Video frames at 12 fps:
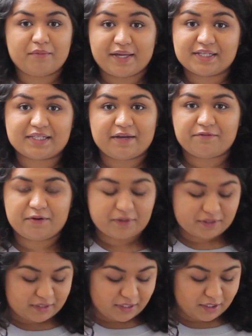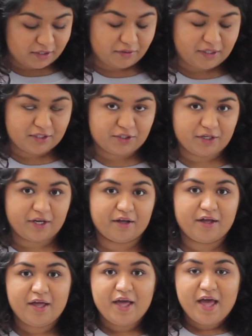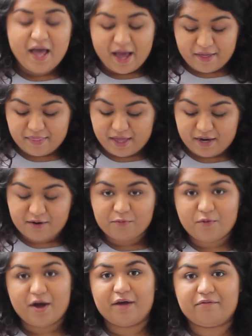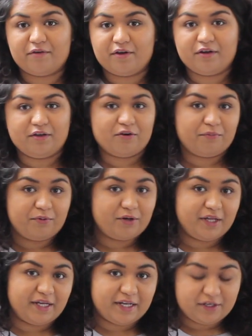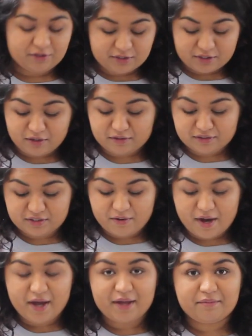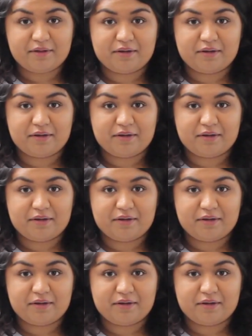making savoury ones, then you don't need the sugar, and then whatever you're putting in your scones. So I'm